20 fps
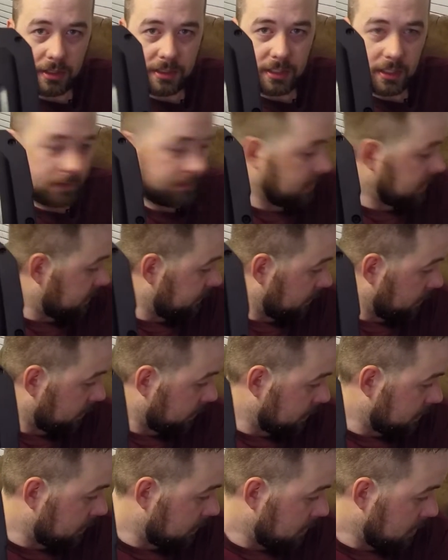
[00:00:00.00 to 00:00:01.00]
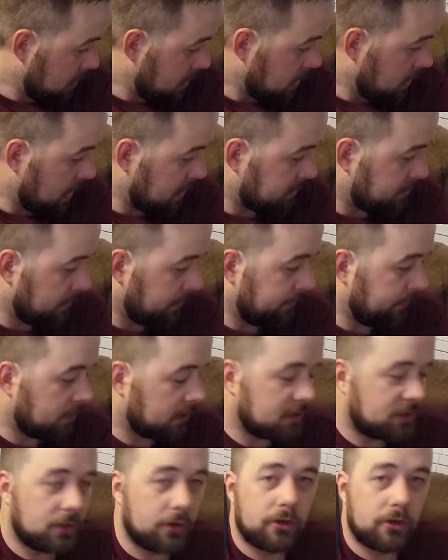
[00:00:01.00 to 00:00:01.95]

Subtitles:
Let's see if that's focused. Yeah, it's pretty focused.